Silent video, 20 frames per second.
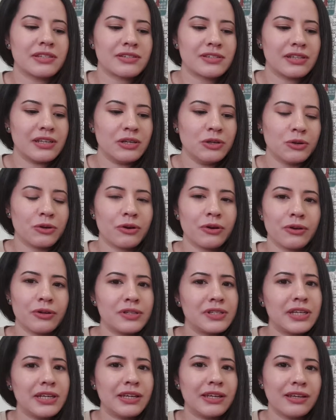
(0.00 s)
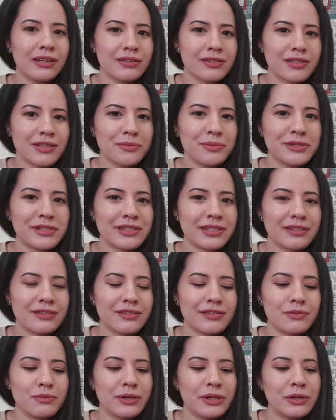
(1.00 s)
is that you're not taking a
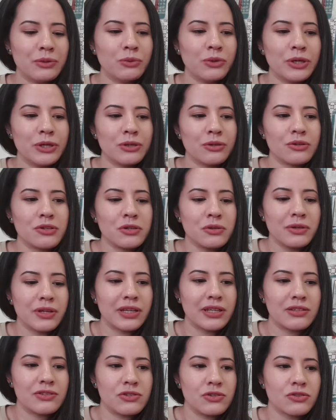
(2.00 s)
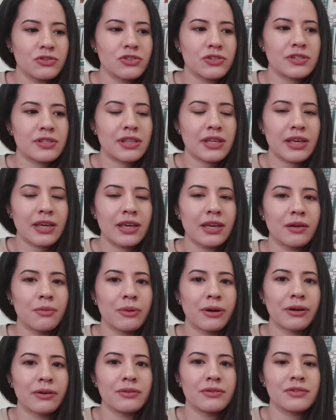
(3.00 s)
substance, but what you're doing is you're just thinking
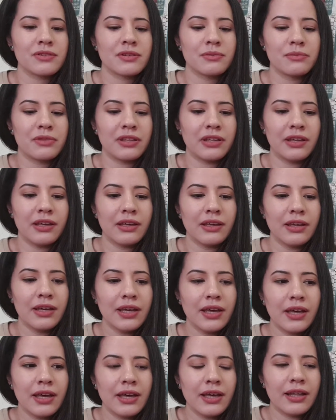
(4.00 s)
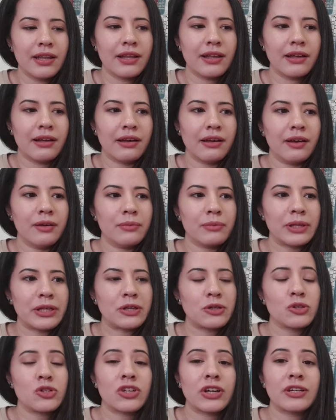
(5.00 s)
about something,
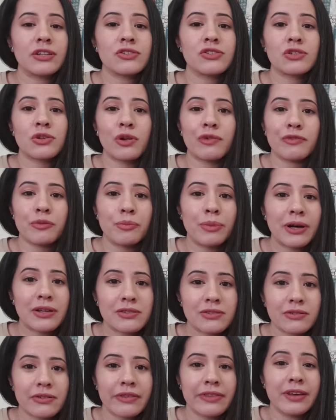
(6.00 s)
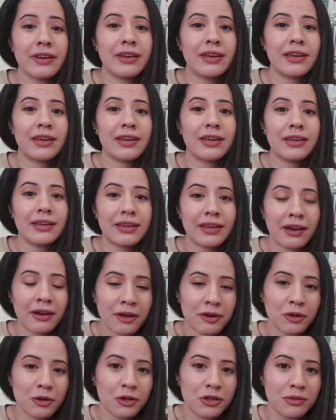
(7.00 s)
like you're trying to solve a puzzle that
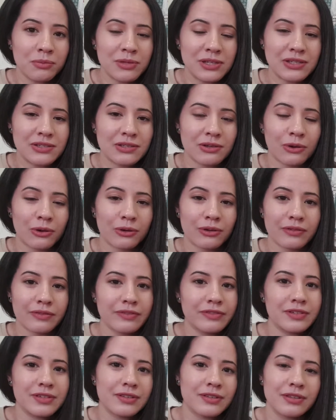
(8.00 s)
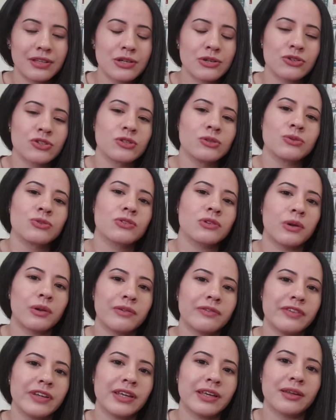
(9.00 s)
cannot be solved. There's no
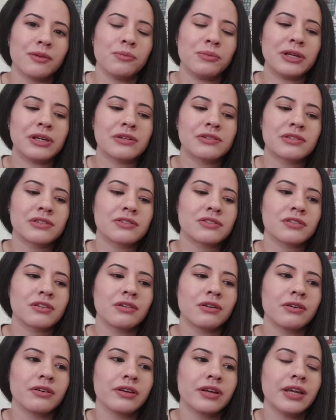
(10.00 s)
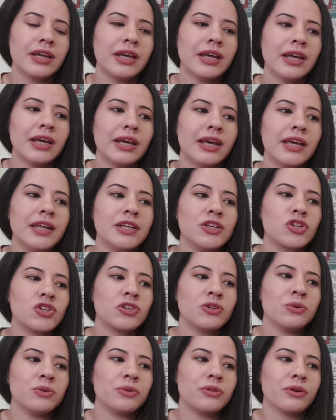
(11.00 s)
solving it, because it's not an
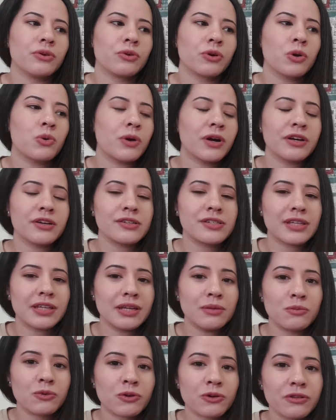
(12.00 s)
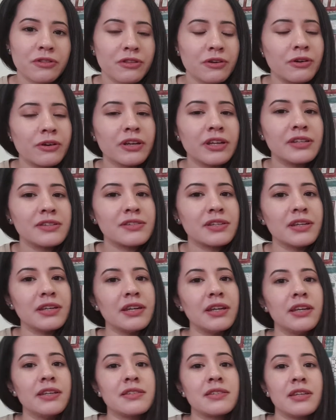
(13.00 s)
issue that requires any more thought. It's
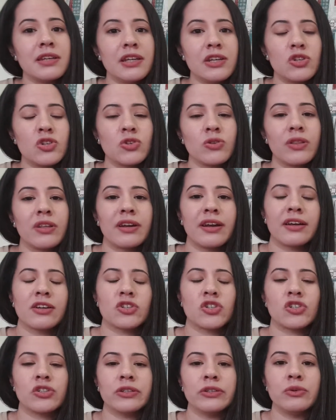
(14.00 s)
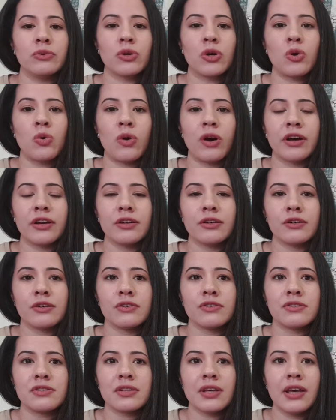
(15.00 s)
an issue that actually
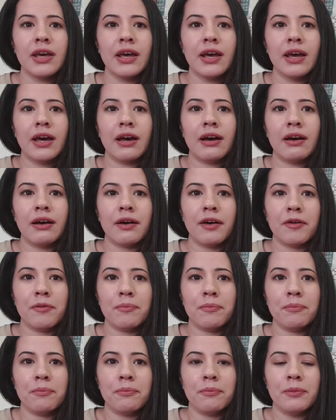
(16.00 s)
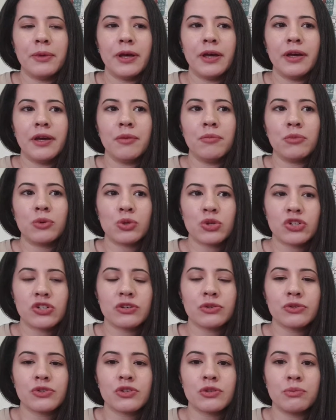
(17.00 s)
requires
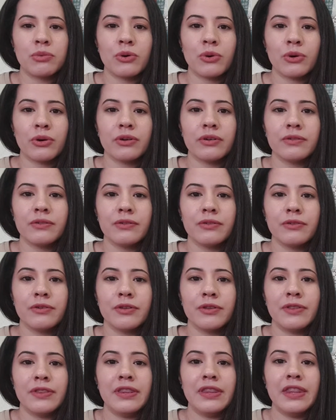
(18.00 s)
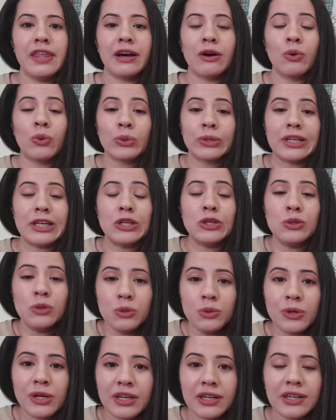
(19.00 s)
emotional support that only
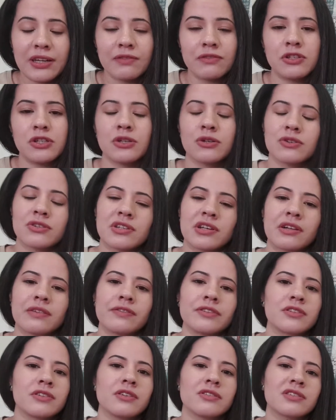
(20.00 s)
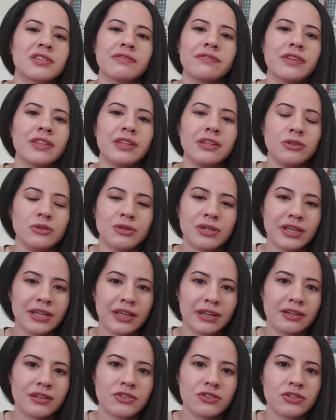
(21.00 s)
you can give to yourself. It's not something that you can
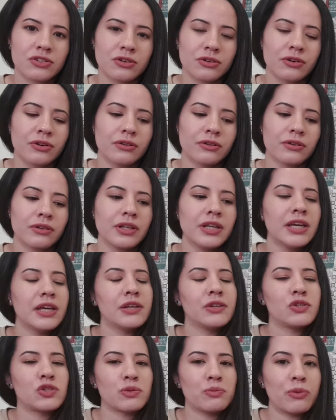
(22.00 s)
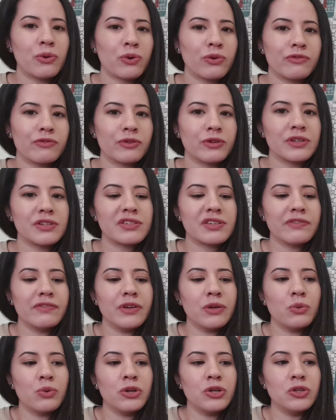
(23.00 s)
get external support for. It's
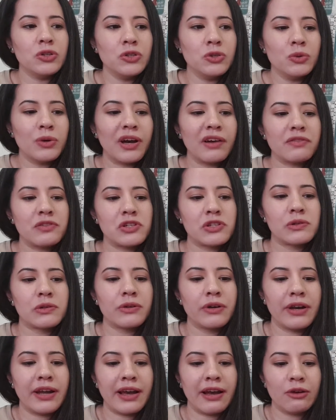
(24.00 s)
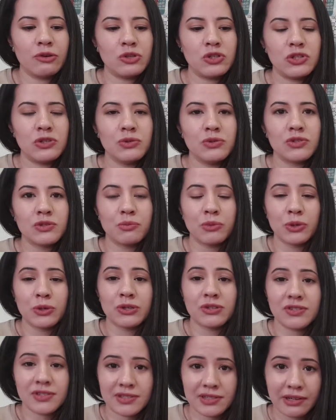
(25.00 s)
something where you have to learn how to support
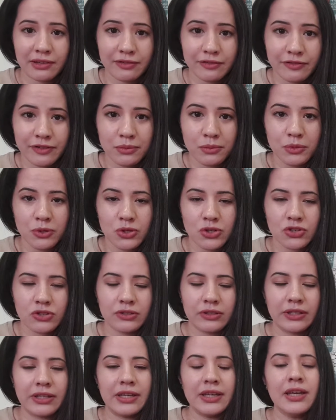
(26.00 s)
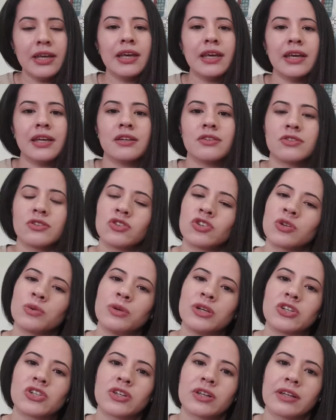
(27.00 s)
yourself emotionally in a
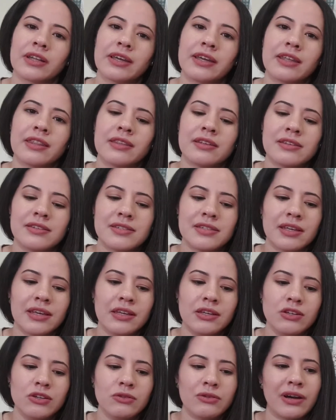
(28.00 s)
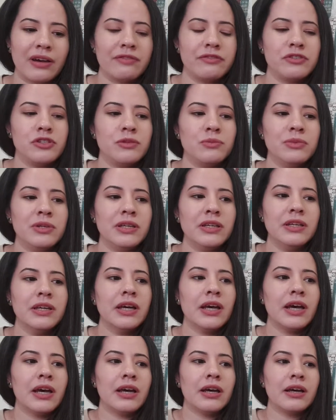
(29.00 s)
situation like this, and you have to
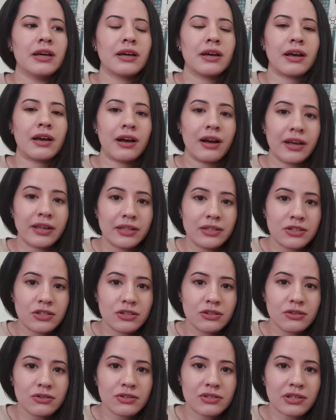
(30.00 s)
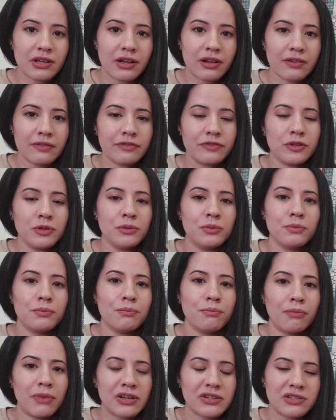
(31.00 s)
be kind to yourself. You
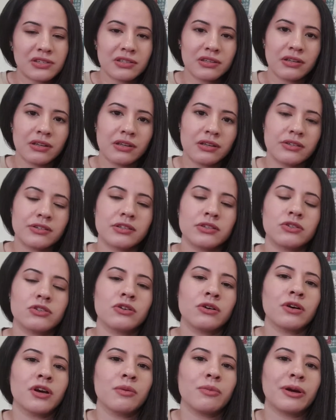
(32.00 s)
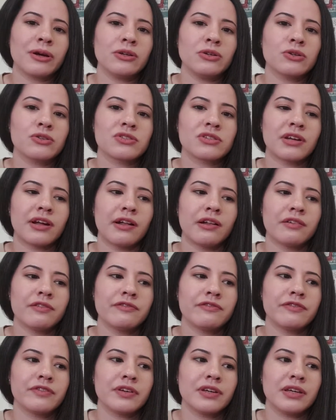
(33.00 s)
mustn't talk about
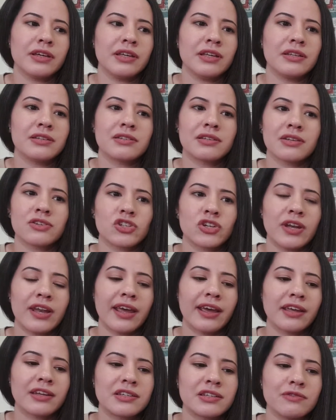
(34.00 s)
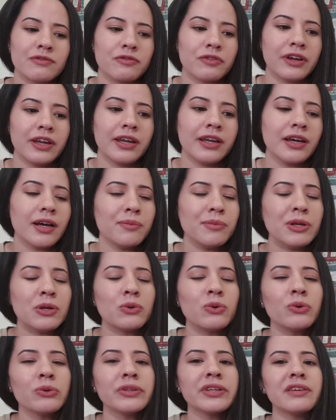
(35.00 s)
yourself in such a negative way. I mean,
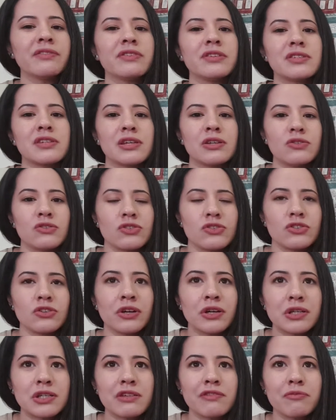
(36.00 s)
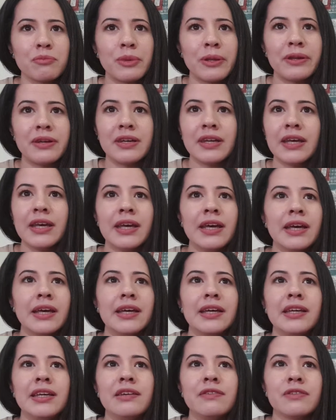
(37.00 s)
only if it's constructive, but
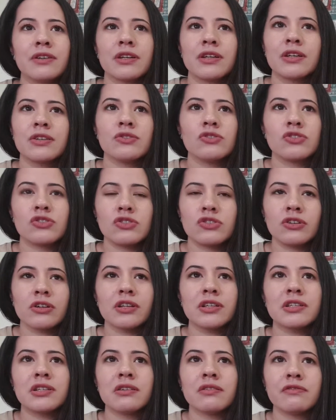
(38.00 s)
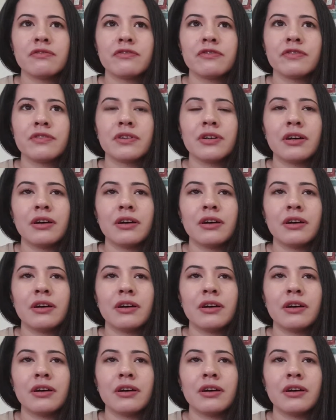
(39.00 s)
even constructive